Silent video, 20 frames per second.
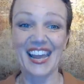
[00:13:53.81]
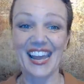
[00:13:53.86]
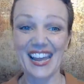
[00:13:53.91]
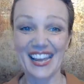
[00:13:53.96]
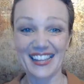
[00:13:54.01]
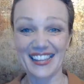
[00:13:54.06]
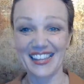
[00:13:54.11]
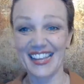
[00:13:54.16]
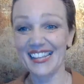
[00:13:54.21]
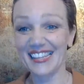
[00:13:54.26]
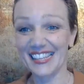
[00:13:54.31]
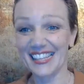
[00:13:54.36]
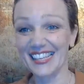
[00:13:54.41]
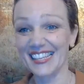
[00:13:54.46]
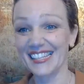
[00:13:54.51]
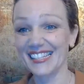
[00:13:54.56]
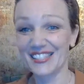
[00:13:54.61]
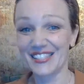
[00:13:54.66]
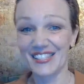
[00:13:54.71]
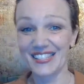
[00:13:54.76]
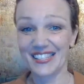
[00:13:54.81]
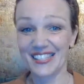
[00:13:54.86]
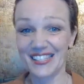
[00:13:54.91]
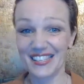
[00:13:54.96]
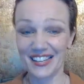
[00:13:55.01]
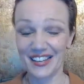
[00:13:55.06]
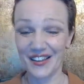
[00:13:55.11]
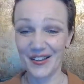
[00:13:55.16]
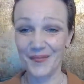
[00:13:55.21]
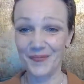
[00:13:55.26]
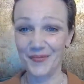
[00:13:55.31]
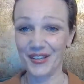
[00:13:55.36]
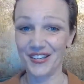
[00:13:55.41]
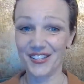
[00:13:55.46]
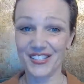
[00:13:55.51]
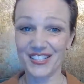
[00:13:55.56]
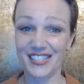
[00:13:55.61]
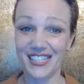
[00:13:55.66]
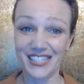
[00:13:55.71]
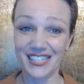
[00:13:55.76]
And that is
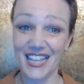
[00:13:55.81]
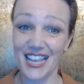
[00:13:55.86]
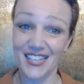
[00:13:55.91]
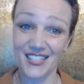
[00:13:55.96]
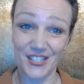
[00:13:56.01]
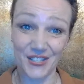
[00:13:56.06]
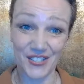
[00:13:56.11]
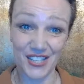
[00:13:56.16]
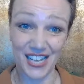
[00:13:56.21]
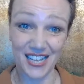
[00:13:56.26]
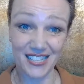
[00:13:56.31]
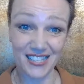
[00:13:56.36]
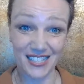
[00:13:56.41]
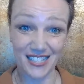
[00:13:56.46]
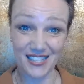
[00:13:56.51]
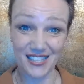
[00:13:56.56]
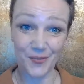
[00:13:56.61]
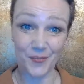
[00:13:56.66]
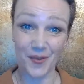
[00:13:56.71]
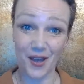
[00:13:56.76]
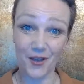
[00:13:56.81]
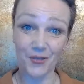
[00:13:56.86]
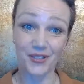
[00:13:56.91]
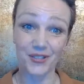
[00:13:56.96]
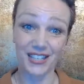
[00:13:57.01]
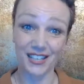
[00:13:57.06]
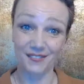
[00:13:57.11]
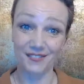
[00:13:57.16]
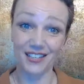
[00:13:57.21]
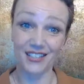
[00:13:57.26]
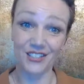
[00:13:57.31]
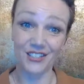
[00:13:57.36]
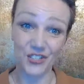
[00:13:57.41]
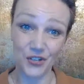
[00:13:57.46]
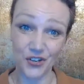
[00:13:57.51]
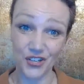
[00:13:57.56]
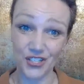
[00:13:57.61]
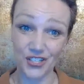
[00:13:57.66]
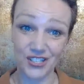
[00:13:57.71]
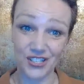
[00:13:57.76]
because this exercise is about giving
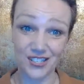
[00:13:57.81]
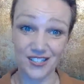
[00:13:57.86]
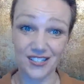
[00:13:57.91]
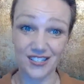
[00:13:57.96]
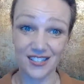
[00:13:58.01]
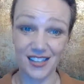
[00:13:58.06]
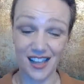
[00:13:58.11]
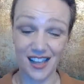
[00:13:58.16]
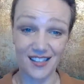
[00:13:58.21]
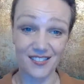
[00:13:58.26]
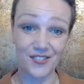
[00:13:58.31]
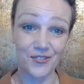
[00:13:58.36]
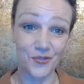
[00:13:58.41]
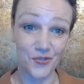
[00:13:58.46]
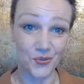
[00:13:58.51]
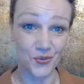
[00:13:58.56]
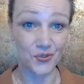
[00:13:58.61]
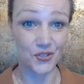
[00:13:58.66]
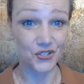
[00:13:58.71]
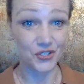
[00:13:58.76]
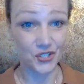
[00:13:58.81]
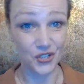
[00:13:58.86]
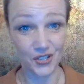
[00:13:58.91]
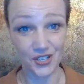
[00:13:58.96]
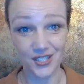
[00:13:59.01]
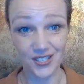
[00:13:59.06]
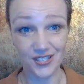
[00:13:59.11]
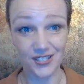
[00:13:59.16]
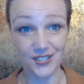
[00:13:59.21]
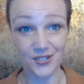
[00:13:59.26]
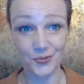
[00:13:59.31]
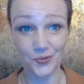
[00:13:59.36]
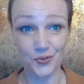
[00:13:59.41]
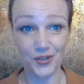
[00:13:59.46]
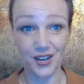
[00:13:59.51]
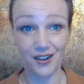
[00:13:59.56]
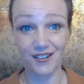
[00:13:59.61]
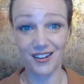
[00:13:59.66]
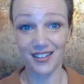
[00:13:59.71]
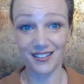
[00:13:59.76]
choices, and through the choices,
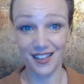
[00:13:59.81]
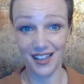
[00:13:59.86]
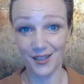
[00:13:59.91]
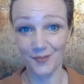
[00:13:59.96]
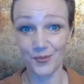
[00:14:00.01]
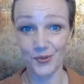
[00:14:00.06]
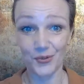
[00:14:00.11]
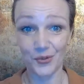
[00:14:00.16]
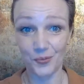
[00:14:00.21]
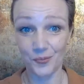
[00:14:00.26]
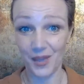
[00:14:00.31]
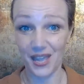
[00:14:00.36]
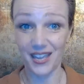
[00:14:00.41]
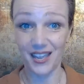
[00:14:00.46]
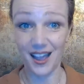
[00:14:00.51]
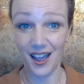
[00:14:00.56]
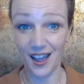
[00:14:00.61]
we are then able to make